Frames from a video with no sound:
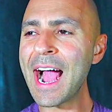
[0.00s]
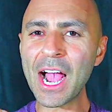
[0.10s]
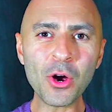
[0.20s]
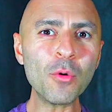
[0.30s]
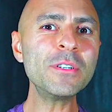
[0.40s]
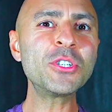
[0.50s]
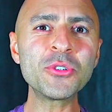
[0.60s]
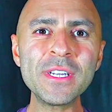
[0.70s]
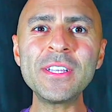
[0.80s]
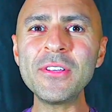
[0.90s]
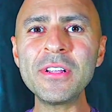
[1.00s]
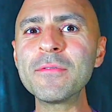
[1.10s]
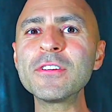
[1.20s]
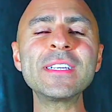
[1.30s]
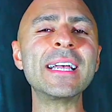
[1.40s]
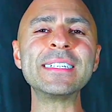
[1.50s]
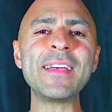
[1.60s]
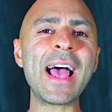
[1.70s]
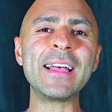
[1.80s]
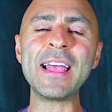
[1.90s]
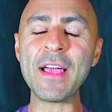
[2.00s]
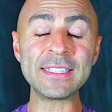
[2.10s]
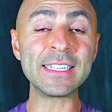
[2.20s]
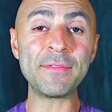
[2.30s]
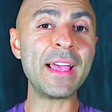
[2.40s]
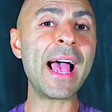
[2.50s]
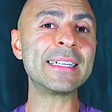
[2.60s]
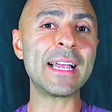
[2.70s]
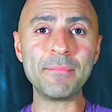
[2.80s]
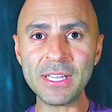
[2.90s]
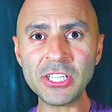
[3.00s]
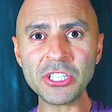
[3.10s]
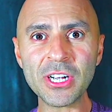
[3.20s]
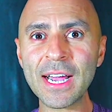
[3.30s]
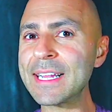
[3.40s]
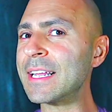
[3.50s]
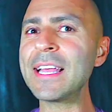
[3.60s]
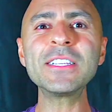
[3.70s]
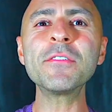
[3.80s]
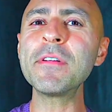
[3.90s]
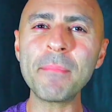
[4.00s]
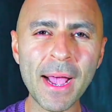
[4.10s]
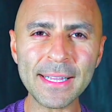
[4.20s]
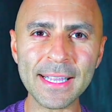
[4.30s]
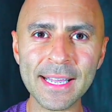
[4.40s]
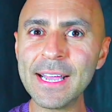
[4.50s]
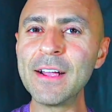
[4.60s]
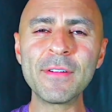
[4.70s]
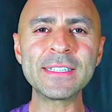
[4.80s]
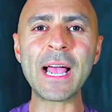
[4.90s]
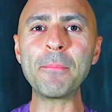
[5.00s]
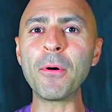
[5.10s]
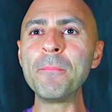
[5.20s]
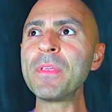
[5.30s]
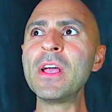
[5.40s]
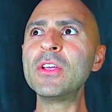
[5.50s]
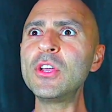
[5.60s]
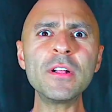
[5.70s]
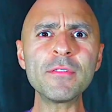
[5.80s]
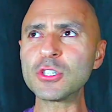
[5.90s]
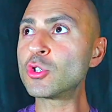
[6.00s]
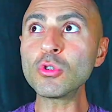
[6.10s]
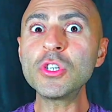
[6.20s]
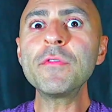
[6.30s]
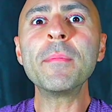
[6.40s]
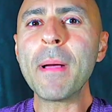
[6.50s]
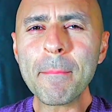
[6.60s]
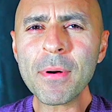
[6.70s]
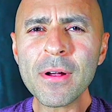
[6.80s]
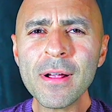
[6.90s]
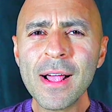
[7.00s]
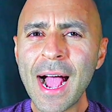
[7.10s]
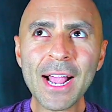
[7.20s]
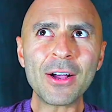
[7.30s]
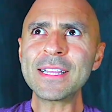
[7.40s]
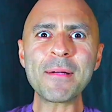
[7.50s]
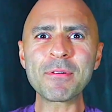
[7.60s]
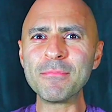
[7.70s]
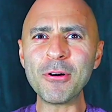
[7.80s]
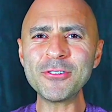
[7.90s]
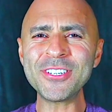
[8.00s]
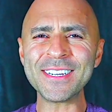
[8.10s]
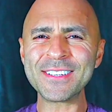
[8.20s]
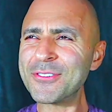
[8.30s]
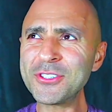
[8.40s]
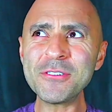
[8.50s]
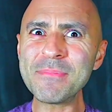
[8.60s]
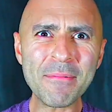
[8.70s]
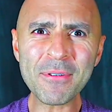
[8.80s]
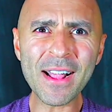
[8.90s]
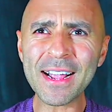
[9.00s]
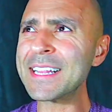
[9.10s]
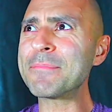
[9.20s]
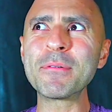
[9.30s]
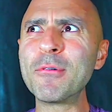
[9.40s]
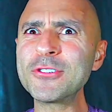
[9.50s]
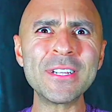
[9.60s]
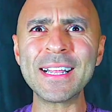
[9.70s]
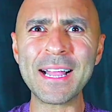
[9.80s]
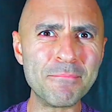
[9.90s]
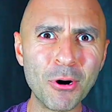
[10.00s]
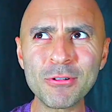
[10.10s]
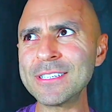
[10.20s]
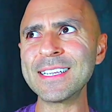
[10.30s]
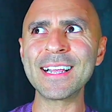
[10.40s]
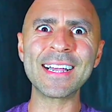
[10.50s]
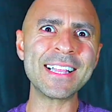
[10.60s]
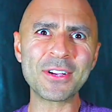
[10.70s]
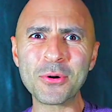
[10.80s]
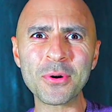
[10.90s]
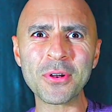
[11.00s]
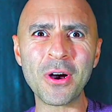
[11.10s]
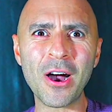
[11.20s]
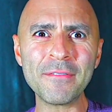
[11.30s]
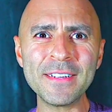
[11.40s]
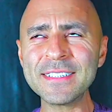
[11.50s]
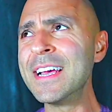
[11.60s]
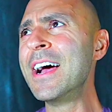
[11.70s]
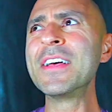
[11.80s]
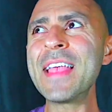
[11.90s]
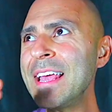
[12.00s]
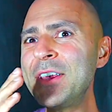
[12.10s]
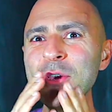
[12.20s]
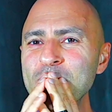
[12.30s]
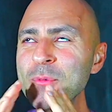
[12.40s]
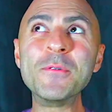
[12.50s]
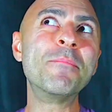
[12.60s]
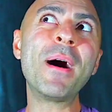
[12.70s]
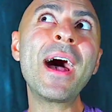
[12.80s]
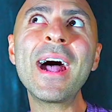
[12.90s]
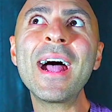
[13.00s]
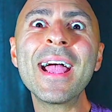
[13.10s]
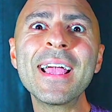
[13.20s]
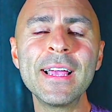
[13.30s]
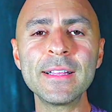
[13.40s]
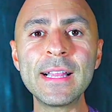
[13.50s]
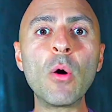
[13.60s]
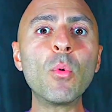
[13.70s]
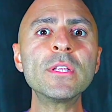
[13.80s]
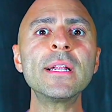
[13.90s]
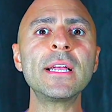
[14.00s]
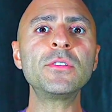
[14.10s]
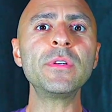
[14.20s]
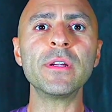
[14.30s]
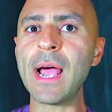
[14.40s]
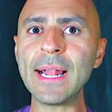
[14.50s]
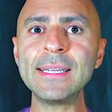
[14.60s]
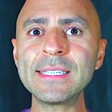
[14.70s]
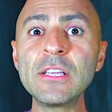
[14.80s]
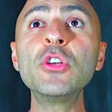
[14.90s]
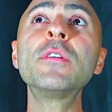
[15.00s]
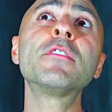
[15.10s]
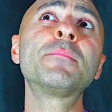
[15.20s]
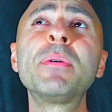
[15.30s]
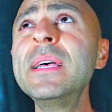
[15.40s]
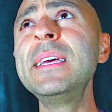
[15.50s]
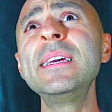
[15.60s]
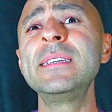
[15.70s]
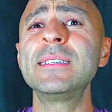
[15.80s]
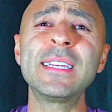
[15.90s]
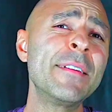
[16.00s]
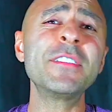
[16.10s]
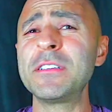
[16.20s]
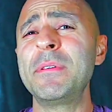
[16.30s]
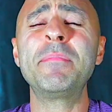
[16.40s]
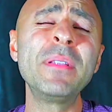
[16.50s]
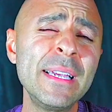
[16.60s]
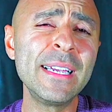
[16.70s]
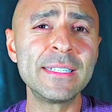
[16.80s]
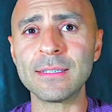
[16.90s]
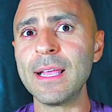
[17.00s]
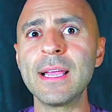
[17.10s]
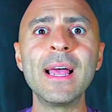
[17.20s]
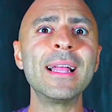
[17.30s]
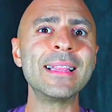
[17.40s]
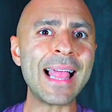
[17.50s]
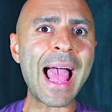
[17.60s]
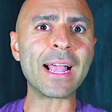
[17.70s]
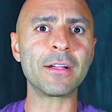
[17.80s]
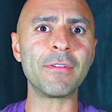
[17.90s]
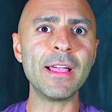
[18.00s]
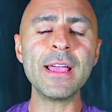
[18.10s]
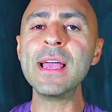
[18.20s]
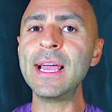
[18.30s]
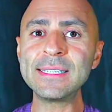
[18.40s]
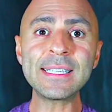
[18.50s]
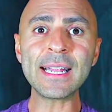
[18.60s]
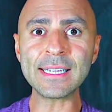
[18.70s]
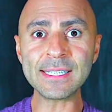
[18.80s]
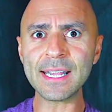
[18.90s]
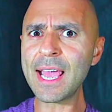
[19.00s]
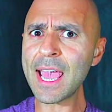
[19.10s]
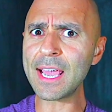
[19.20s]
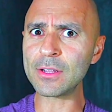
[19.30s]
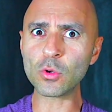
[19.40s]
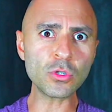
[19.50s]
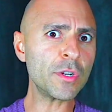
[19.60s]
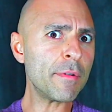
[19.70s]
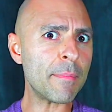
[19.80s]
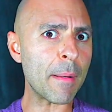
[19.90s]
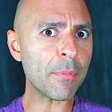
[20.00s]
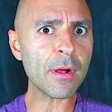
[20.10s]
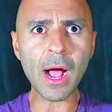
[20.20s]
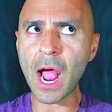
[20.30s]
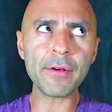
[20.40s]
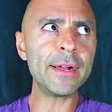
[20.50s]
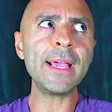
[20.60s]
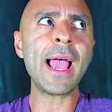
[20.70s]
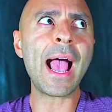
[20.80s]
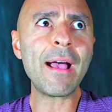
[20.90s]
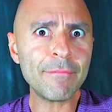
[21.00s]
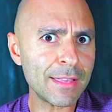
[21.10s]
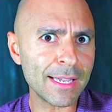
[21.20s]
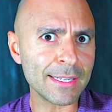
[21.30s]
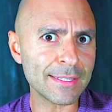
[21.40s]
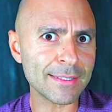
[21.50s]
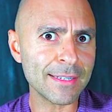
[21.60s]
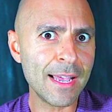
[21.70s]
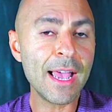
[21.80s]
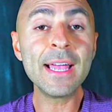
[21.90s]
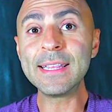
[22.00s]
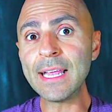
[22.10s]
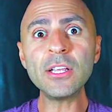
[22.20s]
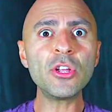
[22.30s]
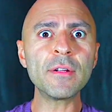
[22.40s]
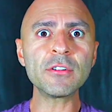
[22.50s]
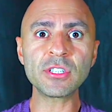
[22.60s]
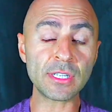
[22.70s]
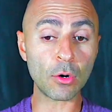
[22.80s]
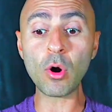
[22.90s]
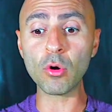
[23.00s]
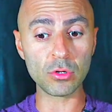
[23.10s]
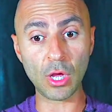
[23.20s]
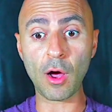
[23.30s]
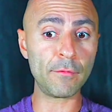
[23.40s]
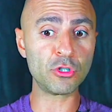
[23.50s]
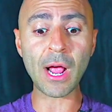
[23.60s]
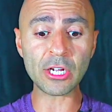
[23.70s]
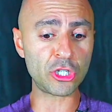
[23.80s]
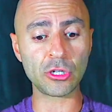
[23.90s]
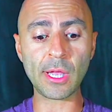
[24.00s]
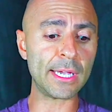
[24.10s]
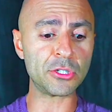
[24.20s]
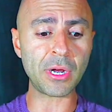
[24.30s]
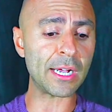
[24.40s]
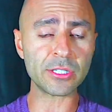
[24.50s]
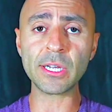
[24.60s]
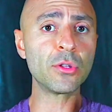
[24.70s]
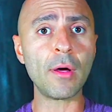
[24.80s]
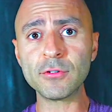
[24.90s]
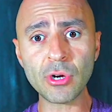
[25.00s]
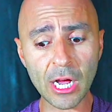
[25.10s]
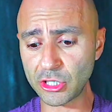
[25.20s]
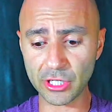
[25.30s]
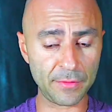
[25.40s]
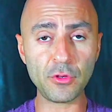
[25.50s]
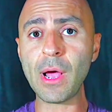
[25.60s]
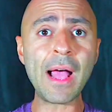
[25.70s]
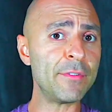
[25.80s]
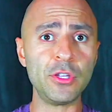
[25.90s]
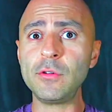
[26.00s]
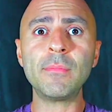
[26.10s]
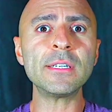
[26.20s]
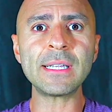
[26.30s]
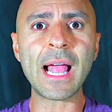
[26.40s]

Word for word: I always treat the universe as it ha- as if it has amnesia and I like to remind it. For example, universe, don't you remember? I got that promotion. Don't you remember? I got that promotion and that bonus and I got that corner office. Thank you. Bye. Now, what did I do here? I didn't say, universe, please give it to me, please. Like lack, right? Instead, I said, hey, don't you remember? I already have this. Then the universe is like, oh, law of attraction, like attracts like, law of attraction. If you have it, you must